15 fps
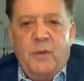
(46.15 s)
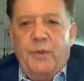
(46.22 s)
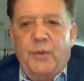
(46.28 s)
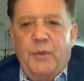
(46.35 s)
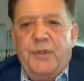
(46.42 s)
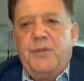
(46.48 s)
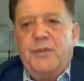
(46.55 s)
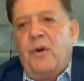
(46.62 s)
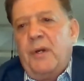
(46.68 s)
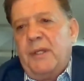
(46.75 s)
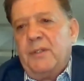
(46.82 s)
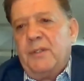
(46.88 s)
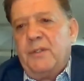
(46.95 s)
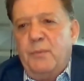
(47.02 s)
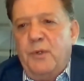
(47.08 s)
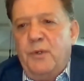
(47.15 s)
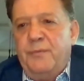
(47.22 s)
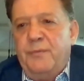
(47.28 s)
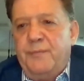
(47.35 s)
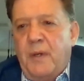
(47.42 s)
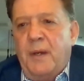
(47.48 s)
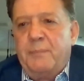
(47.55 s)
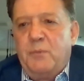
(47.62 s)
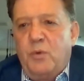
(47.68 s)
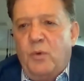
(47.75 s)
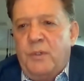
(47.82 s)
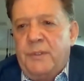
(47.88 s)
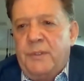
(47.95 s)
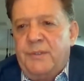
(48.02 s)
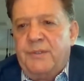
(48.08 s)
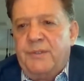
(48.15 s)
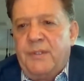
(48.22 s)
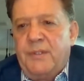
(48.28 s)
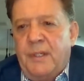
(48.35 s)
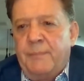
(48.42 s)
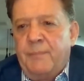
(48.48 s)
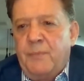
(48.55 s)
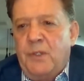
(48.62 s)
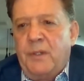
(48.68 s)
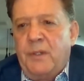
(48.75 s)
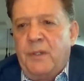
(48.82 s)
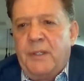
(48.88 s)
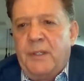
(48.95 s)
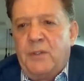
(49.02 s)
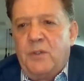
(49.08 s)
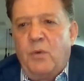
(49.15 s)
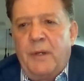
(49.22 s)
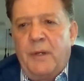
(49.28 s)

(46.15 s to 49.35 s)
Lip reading: with a target to move up towards that 20%